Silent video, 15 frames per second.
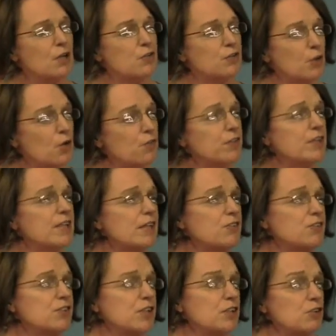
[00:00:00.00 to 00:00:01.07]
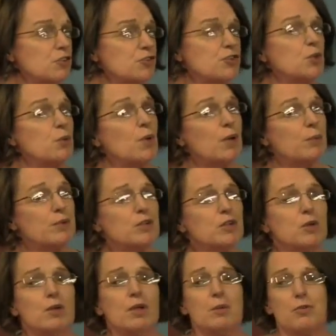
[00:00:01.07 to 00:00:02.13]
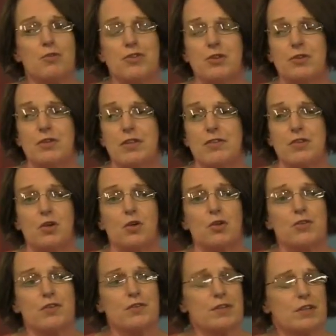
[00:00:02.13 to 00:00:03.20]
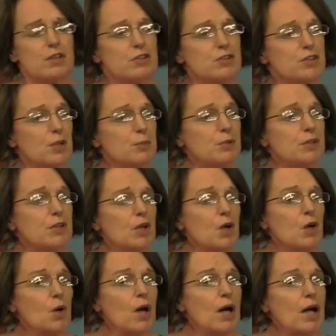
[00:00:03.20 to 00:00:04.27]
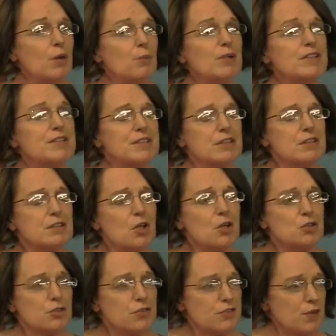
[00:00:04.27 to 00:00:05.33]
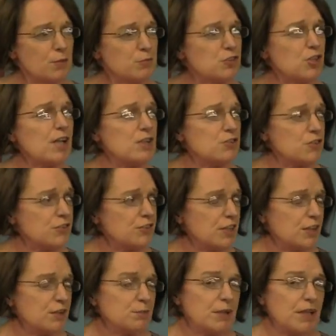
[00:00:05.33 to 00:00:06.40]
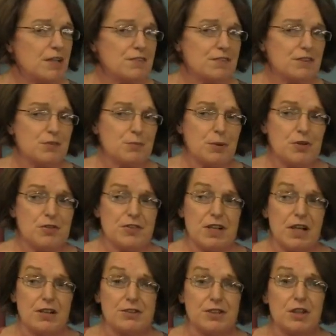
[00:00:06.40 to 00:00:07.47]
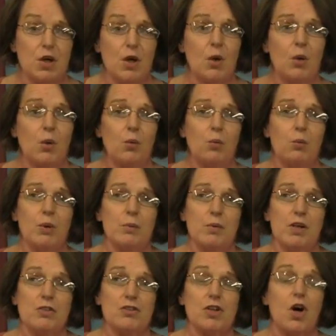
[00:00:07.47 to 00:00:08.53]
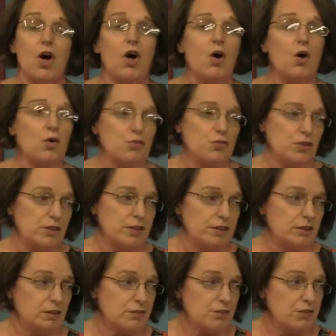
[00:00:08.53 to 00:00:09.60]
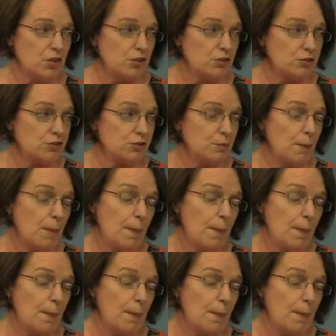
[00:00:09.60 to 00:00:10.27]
So over the next year or two, while we knew he was doing these courses here in Dublin, and we did notice some changes taking place in his personality, we weren't overly concerned.